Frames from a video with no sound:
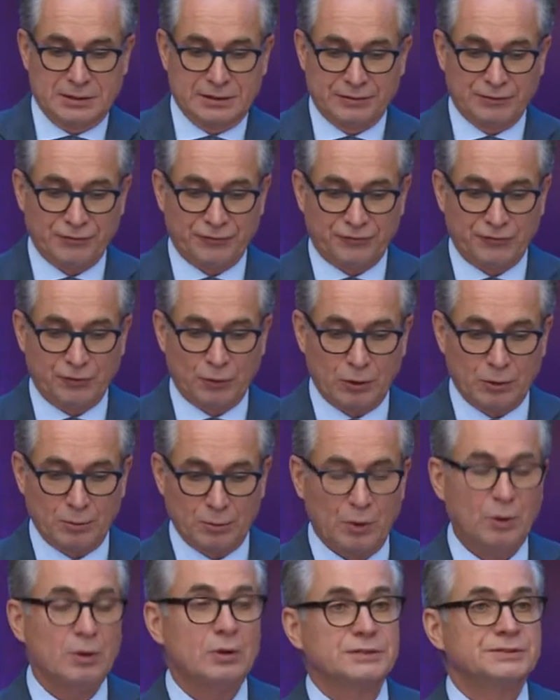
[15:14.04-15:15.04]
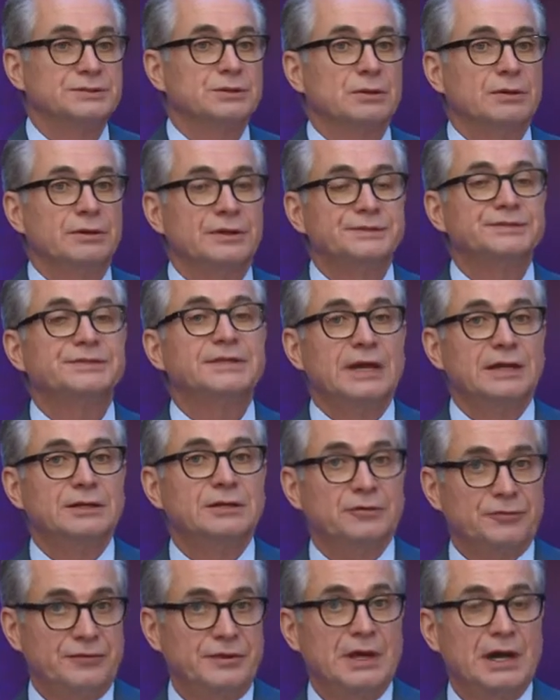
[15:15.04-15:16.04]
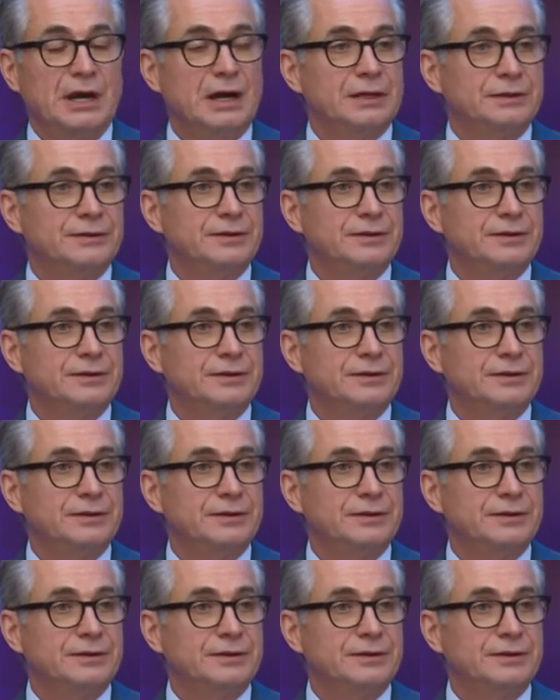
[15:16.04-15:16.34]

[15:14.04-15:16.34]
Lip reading: form also the state of the art.